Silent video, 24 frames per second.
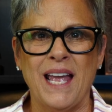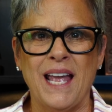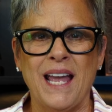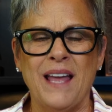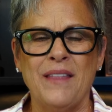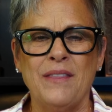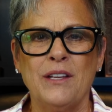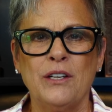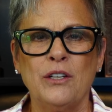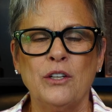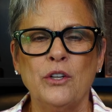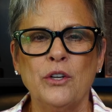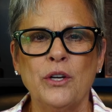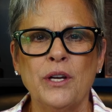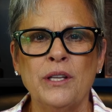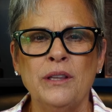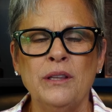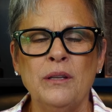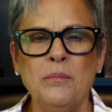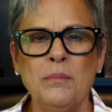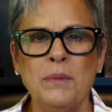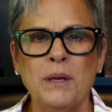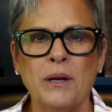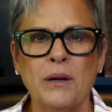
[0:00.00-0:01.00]
And then look in
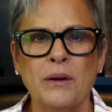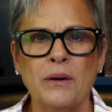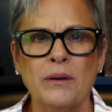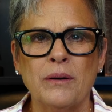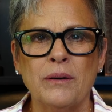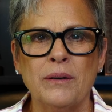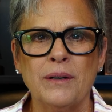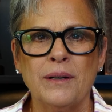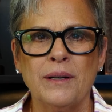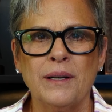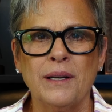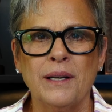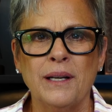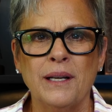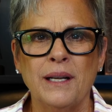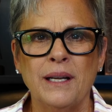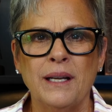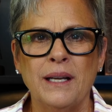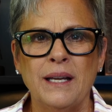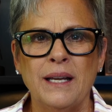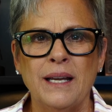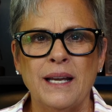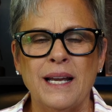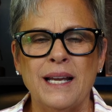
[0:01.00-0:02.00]
the mirror
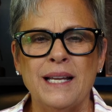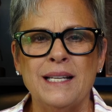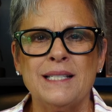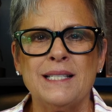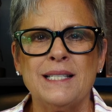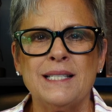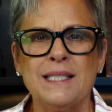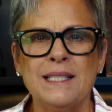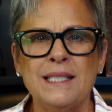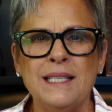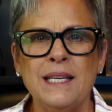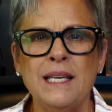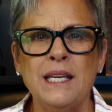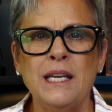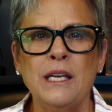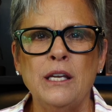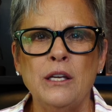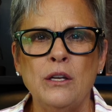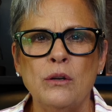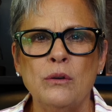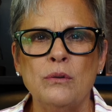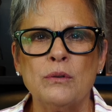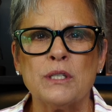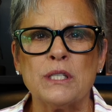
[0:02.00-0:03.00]
and see
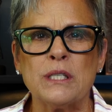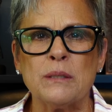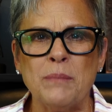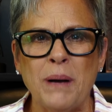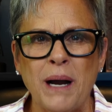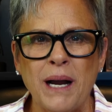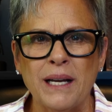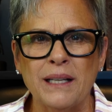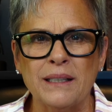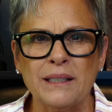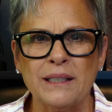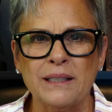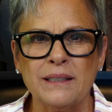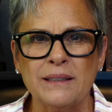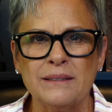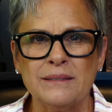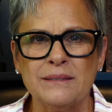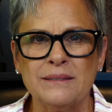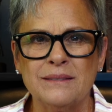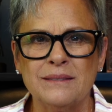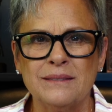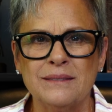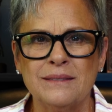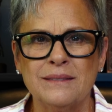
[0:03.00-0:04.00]
you smiling.
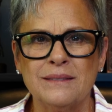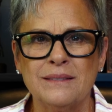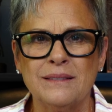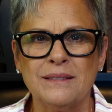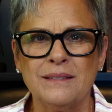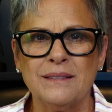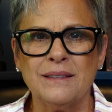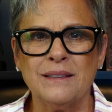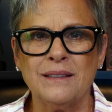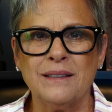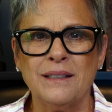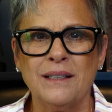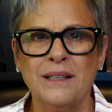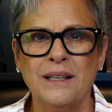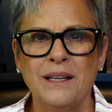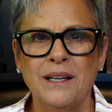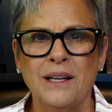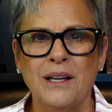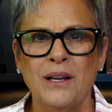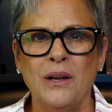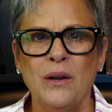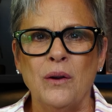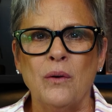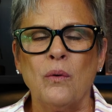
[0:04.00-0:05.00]

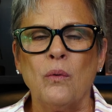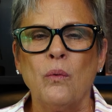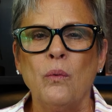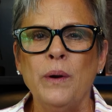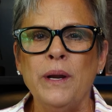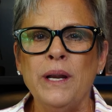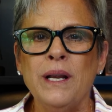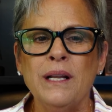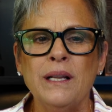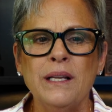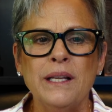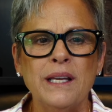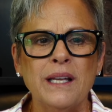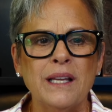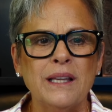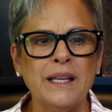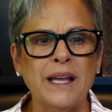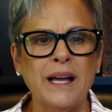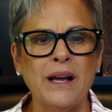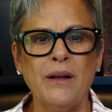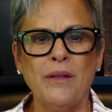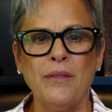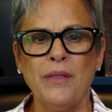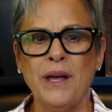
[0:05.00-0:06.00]
Really
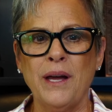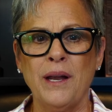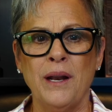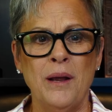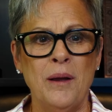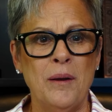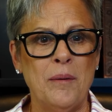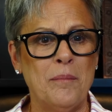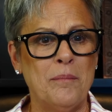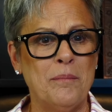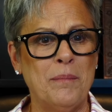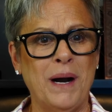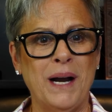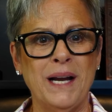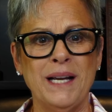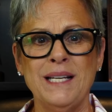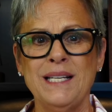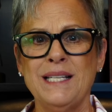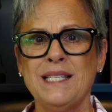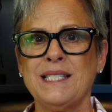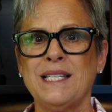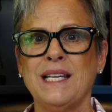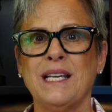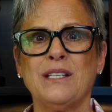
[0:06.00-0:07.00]
allow that
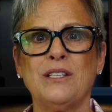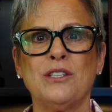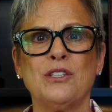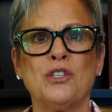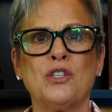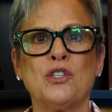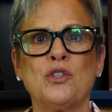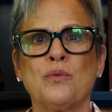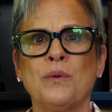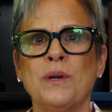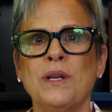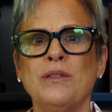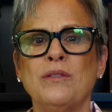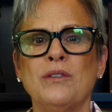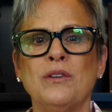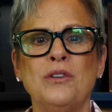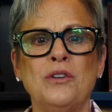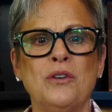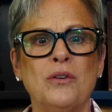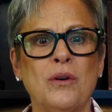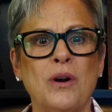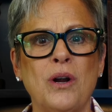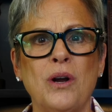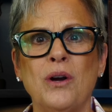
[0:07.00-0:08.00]
mindset to strengthen
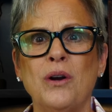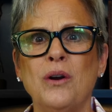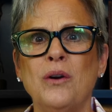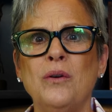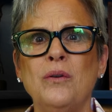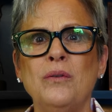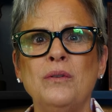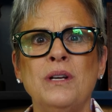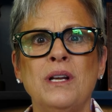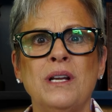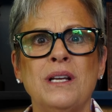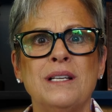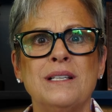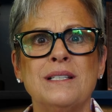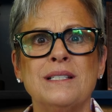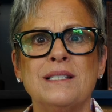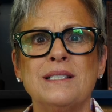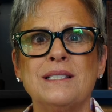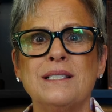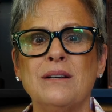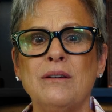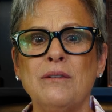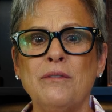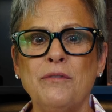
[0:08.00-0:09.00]
your own
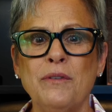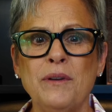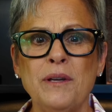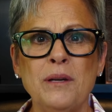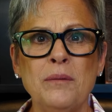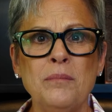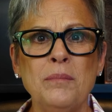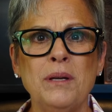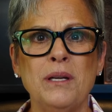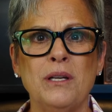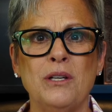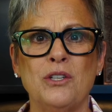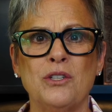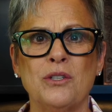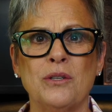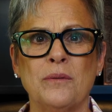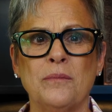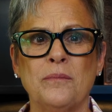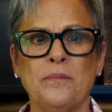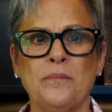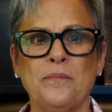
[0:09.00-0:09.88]
self image.